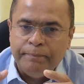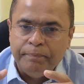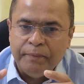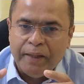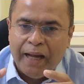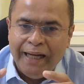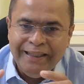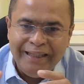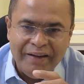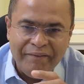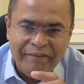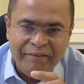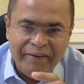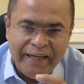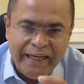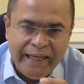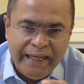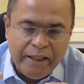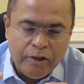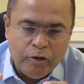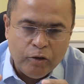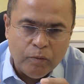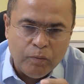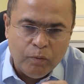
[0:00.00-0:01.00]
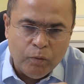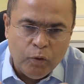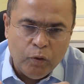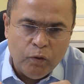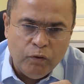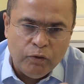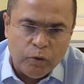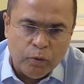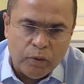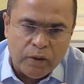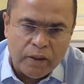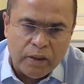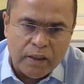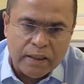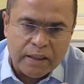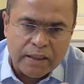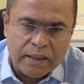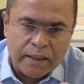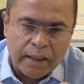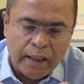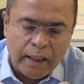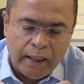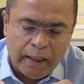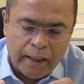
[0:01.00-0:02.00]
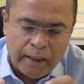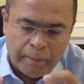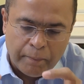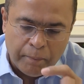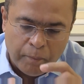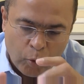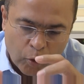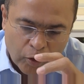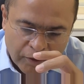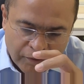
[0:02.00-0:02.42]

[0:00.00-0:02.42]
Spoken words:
I think we need to move towards more